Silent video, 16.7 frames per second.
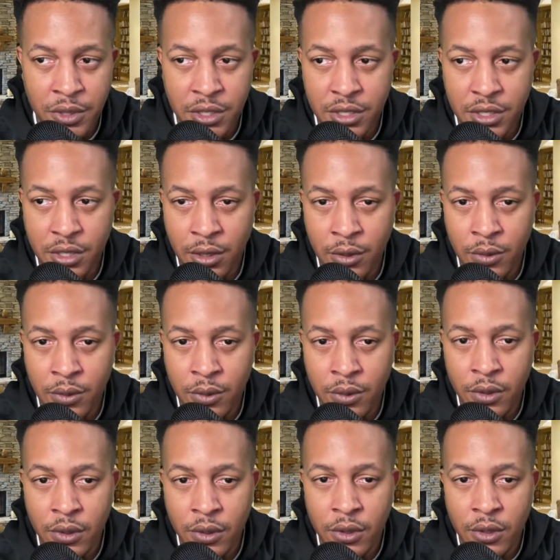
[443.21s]
So
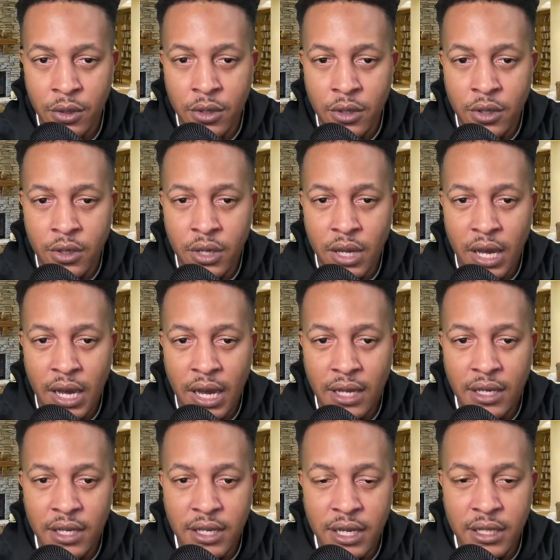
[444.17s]
I
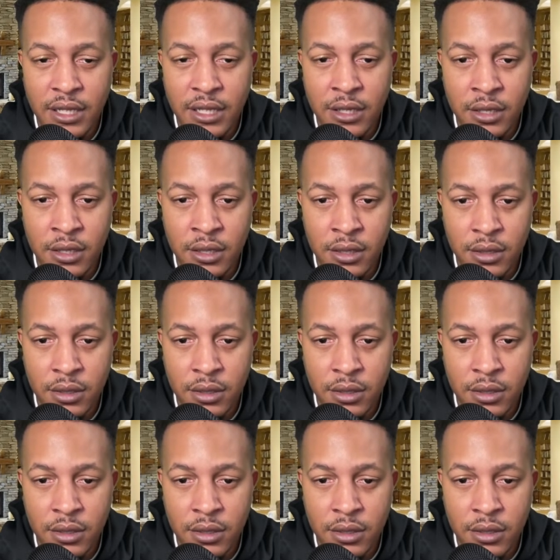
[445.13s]
look at the